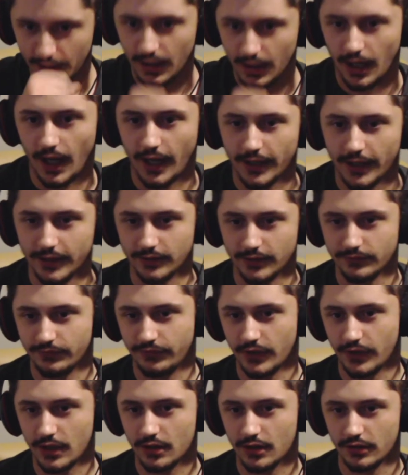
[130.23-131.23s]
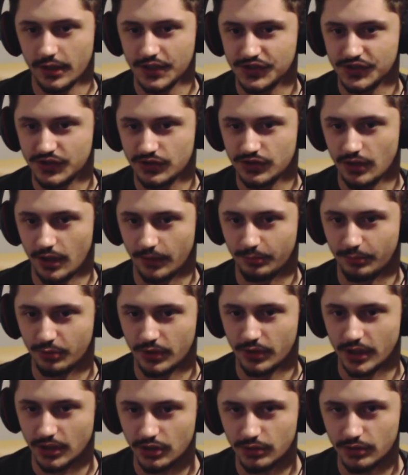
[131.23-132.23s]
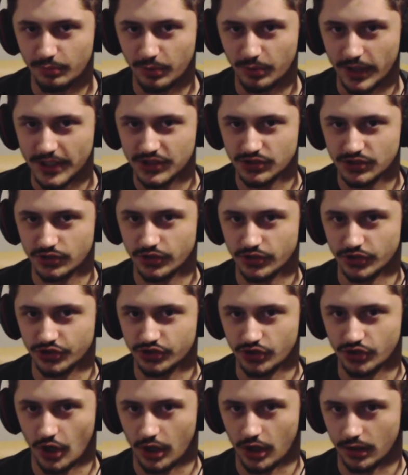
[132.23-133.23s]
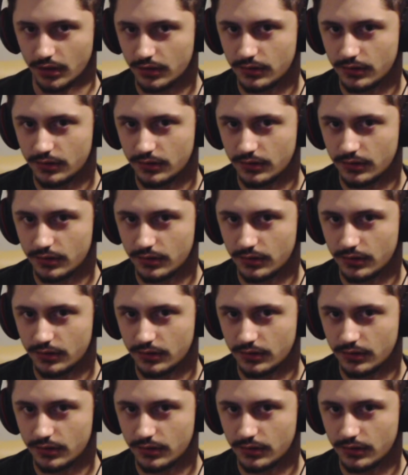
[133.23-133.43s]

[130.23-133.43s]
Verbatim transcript: I figure it's a pretty good place to start.